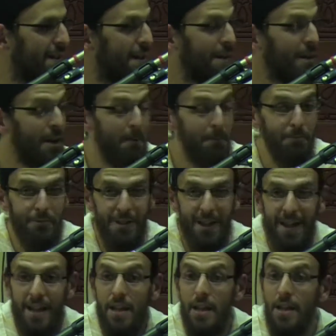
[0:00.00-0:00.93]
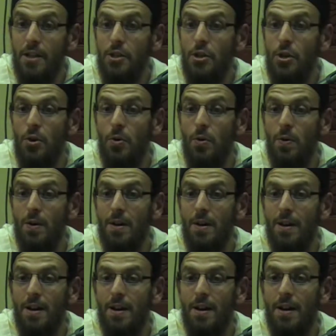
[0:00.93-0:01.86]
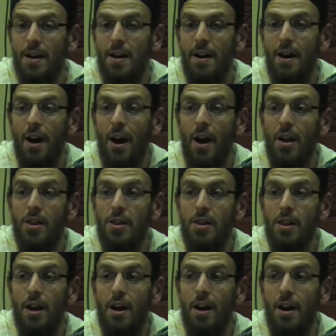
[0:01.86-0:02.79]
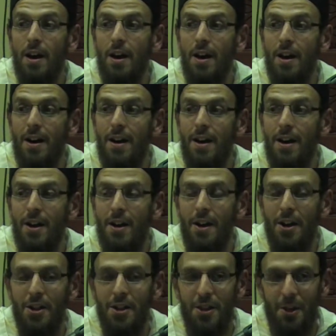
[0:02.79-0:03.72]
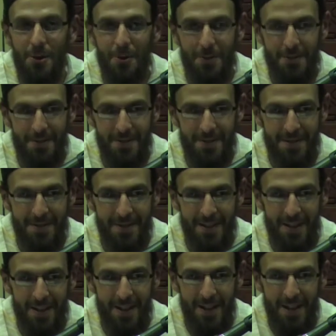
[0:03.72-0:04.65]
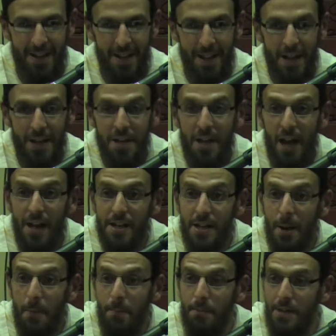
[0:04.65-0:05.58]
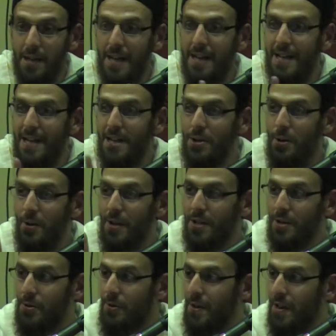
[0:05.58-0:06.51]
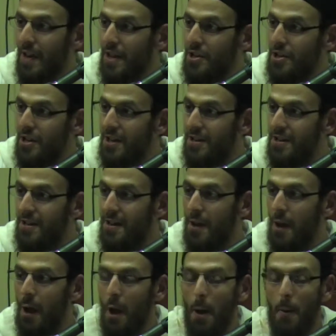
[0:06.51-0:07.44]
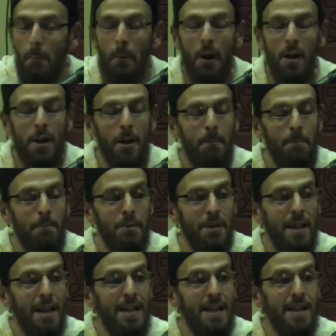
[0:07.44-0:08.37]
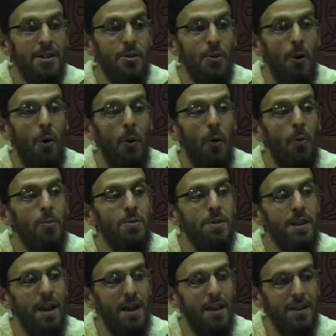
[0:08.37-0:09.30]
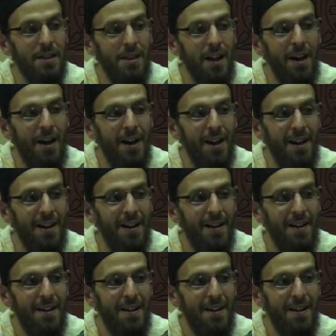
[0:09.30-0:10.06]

Complaining to Allah alone. Not complaining to his creation, but complaining to only Allah.